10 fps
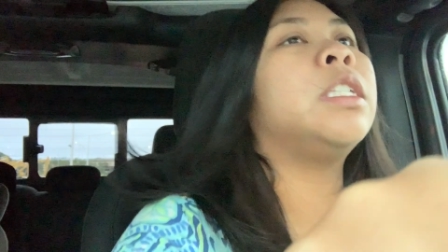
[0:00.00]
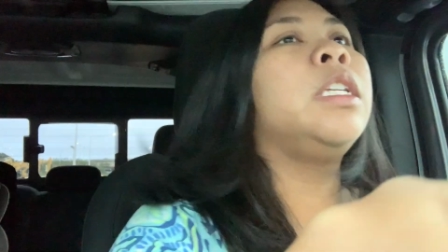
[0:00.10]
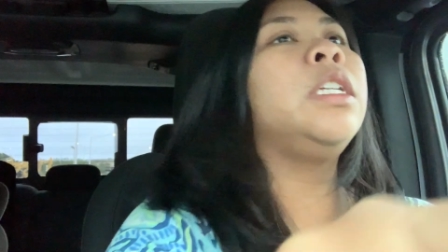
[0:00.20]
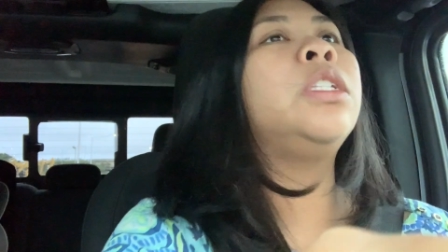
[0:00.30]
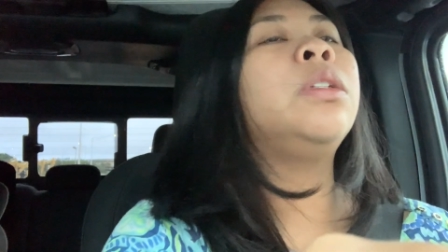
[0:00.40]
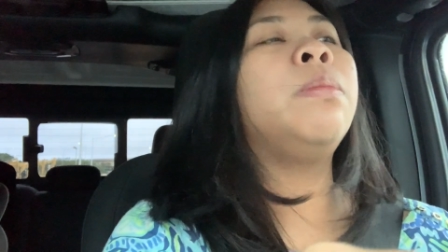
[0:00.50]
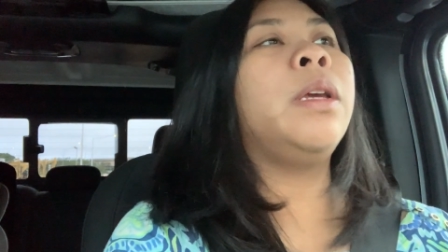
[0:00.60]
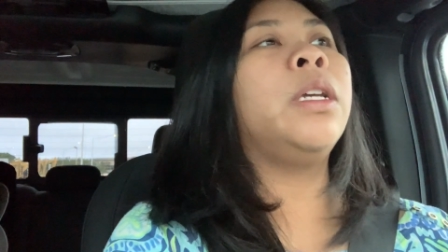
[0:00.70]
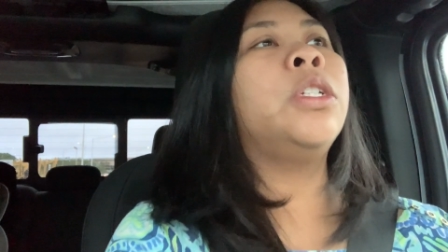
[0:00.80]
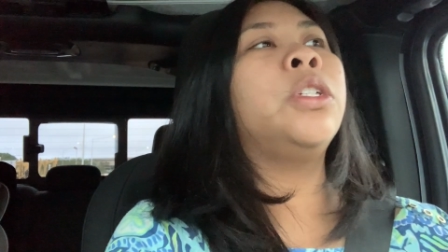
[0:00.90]
need to
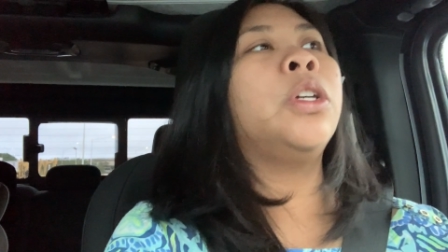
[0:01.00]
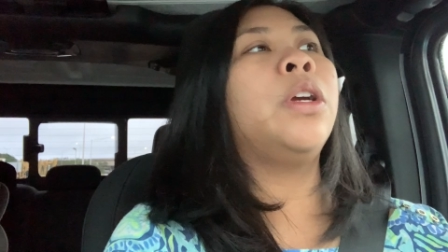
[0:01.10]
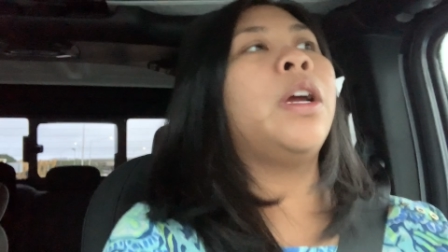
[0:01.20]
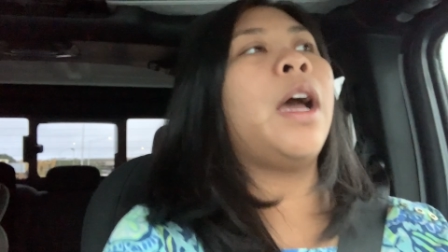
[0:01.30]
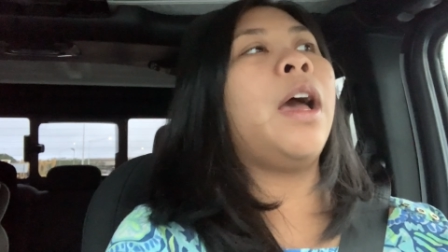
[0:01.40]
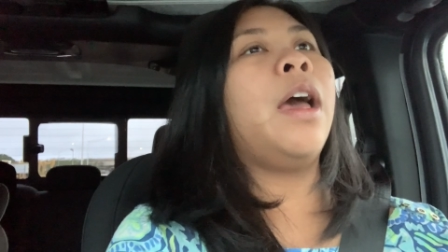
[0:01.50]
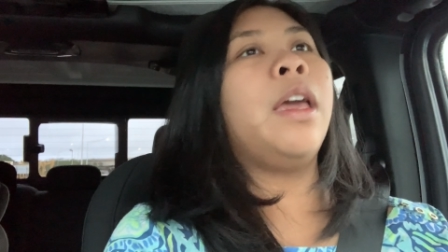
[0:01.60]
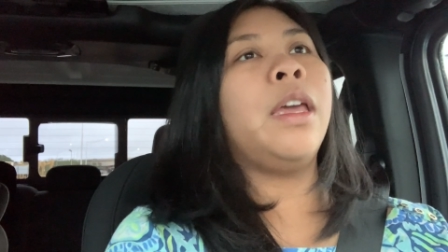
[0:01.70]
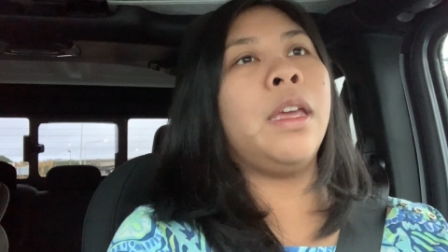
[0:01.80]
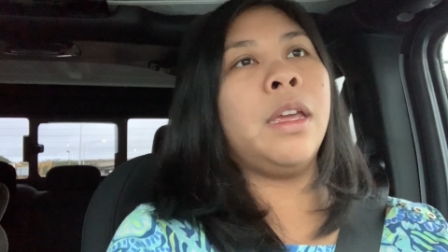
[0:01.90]
make sure
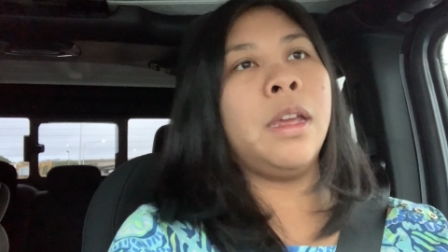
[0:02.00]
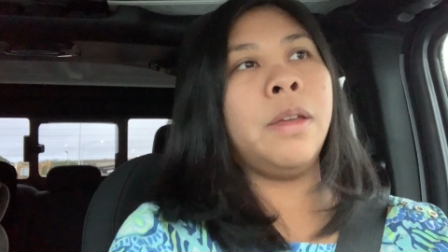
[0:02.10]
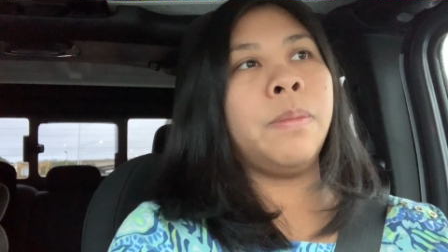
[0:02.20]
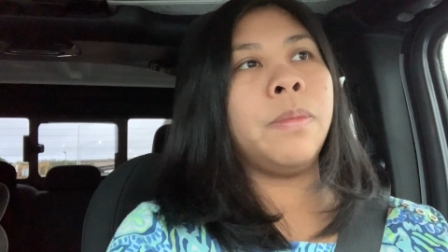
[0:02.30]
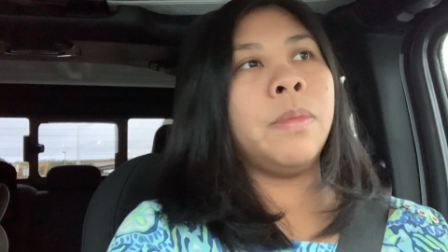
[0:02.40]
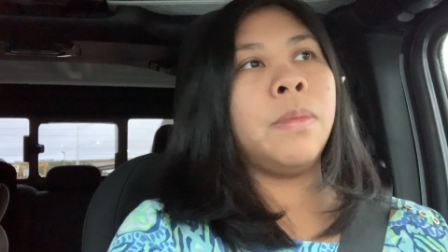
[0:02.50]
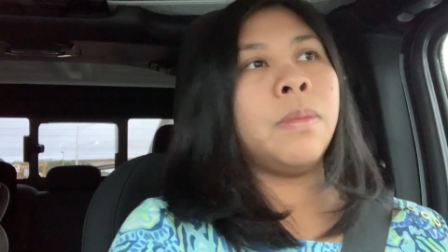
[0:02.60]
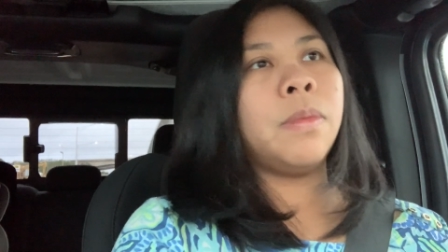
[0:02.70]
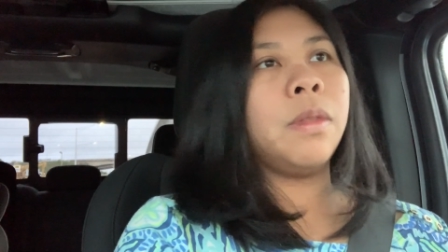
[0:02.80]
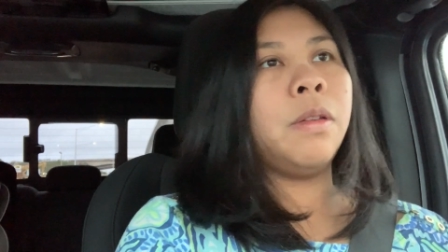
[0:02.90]
I
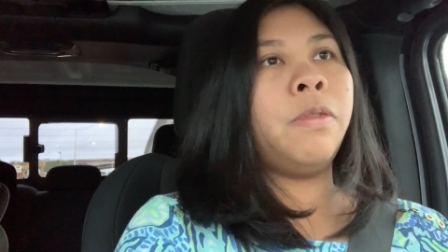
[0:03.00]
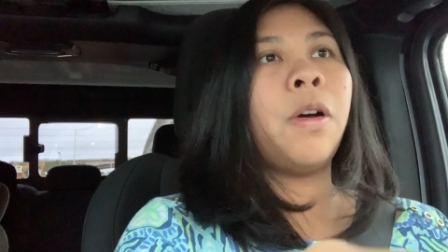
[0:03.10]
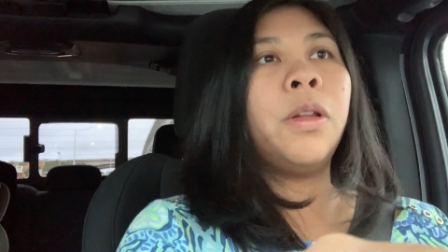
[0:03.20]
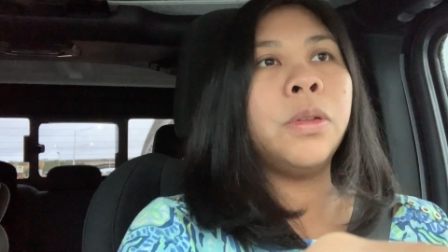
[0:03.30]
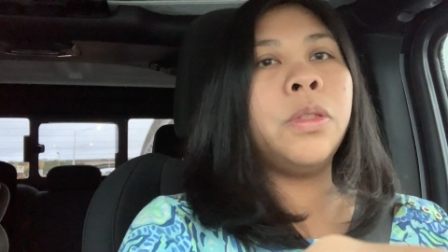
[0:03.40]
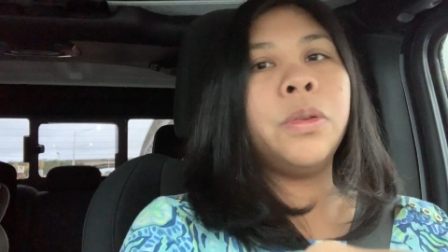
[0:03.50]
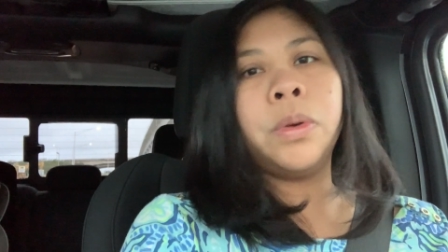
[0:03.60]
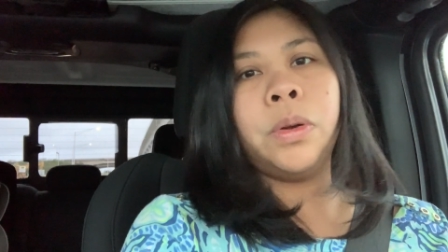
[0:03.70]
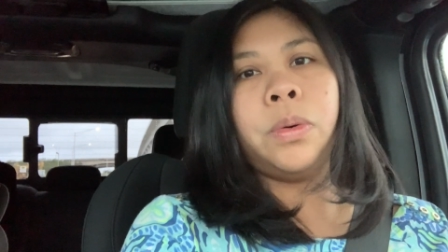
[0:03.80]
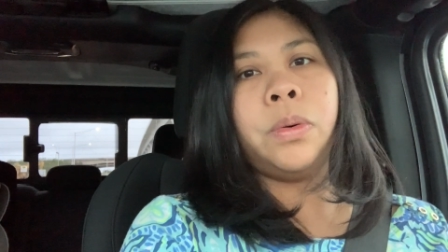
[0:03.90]
follow
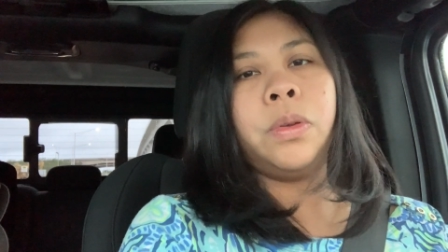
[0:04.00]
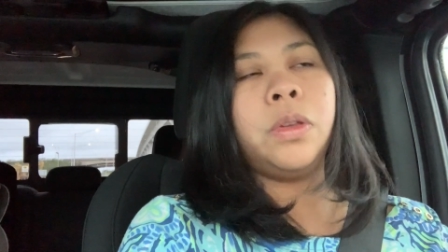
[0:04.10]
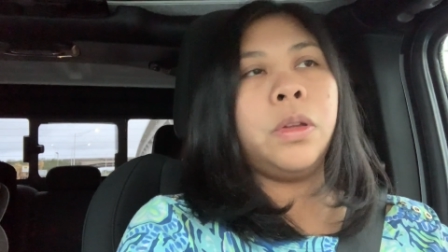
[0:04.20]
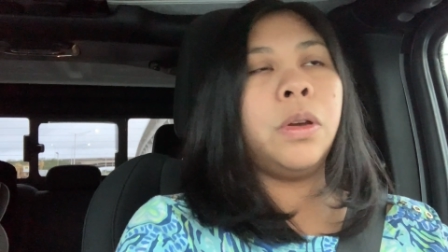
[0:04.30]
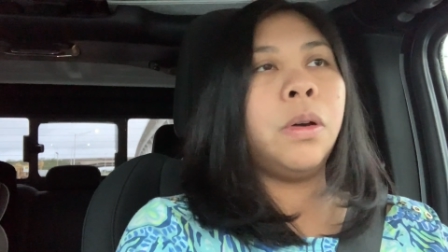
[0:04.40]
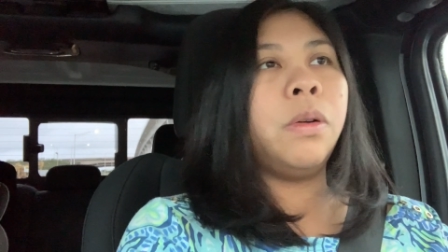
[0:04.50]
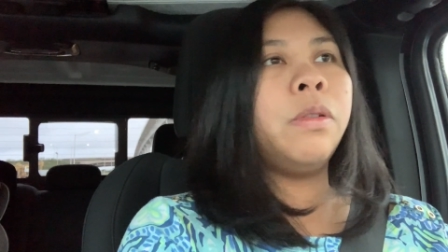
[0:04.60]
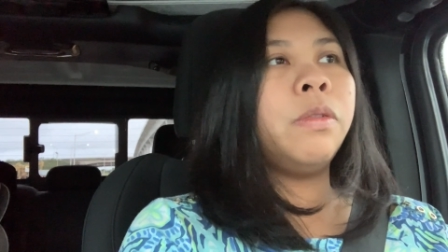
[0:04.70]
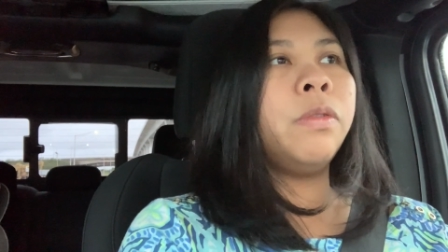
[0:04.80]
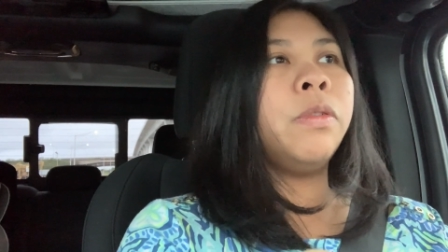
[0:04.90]
through. You know,
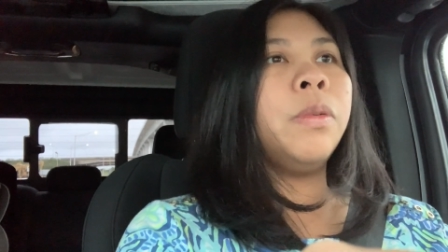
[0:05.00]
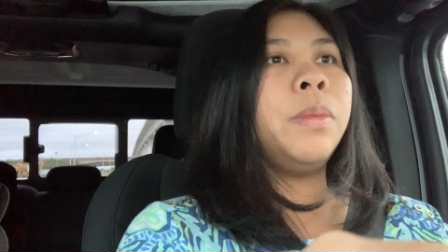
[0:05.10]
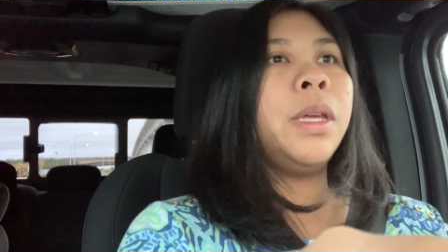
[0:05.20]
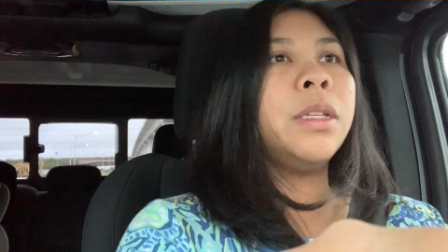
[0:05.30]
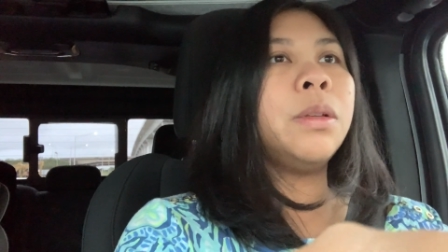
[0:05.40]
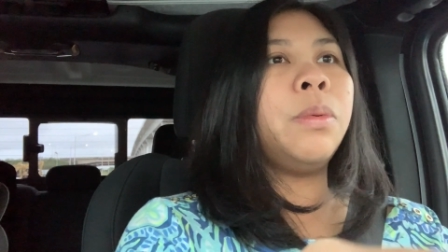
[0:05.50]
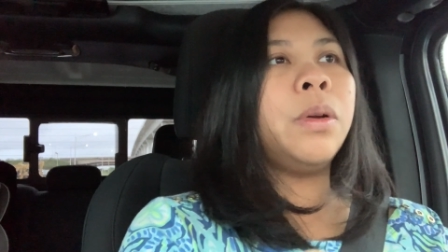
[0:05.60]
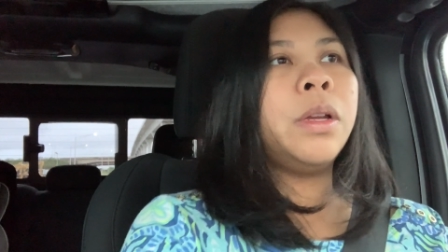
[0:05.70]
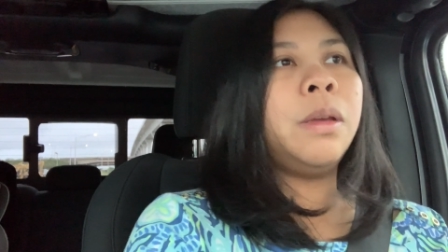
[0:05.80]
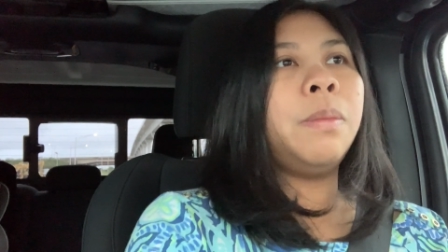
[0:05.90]
for me as a working